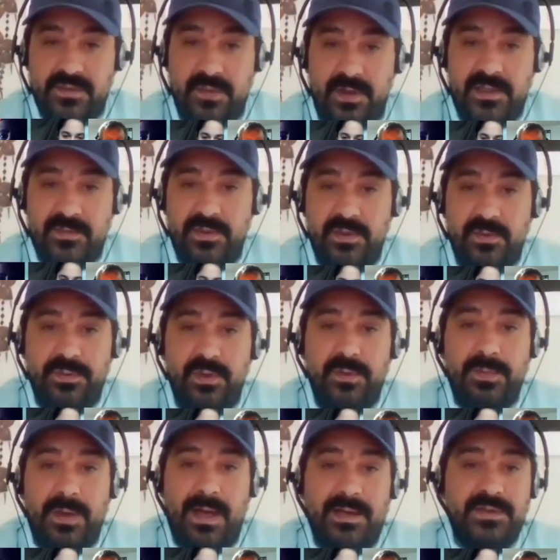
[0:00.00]
is
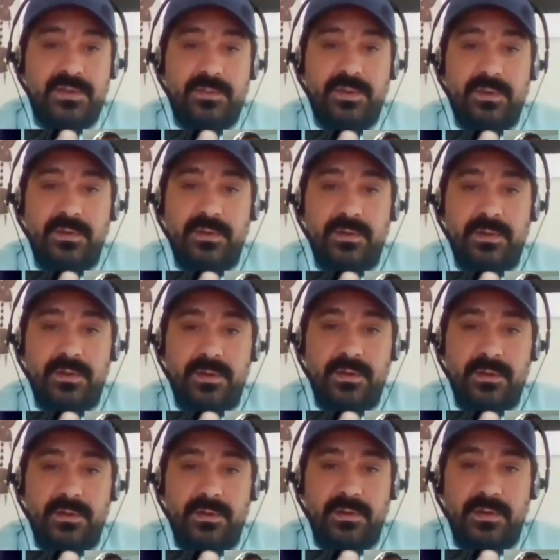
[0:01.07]
transmutable and possible.
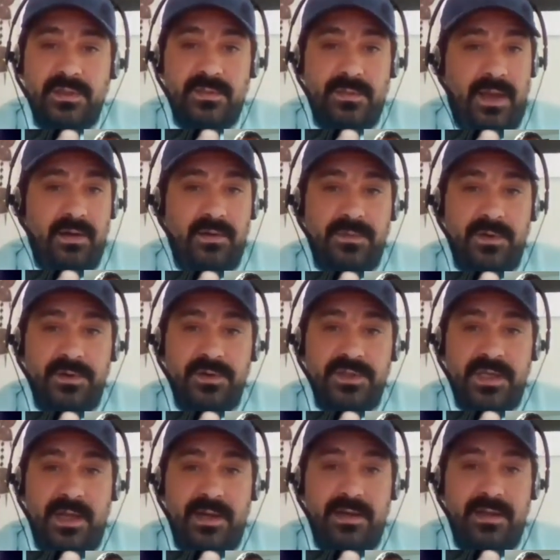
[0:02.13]
It's a matter of
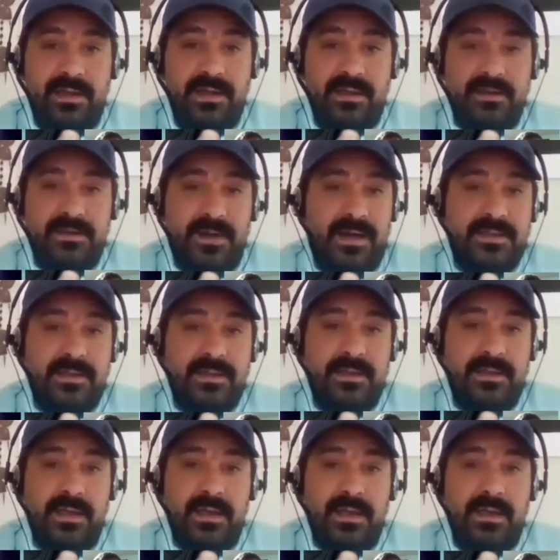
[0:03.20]
understanding it and
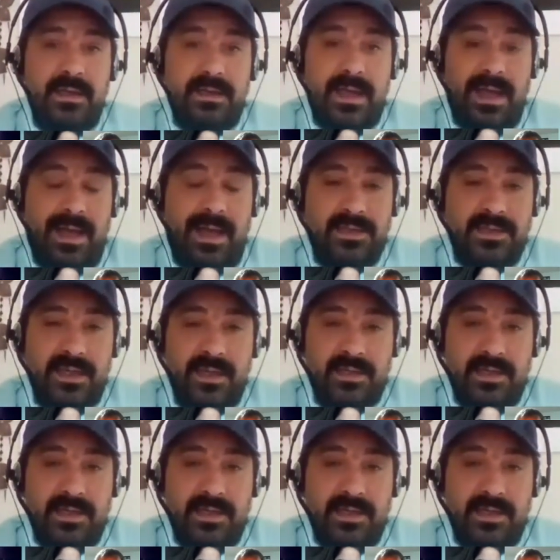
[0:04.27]
devising conscious